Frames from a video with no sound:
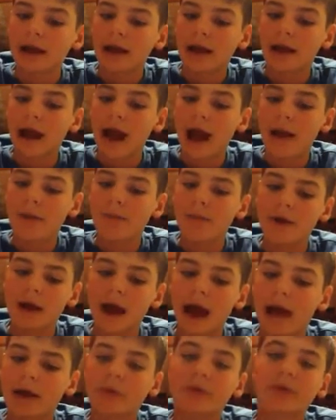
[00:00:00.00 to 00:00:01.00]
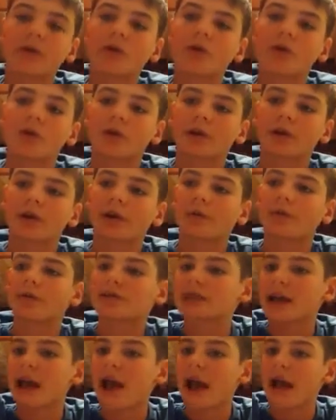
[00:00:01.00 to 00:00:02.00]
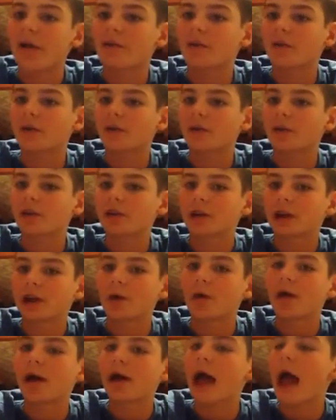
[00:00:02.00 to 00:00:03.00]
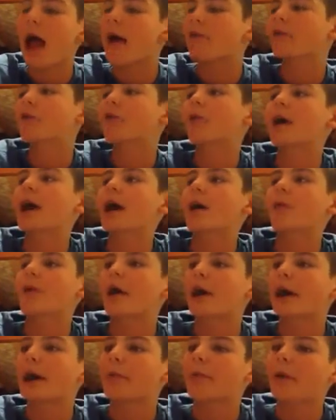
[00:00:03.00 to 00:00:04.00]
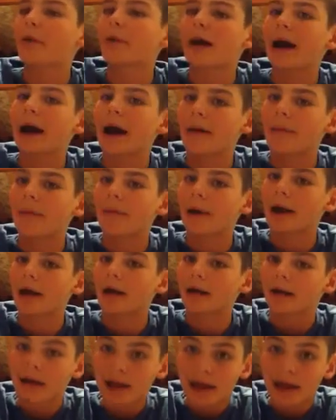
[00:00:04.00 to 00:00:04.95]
And I recorded almost everywhere that I went. Everywhere I went, I brought my iPad.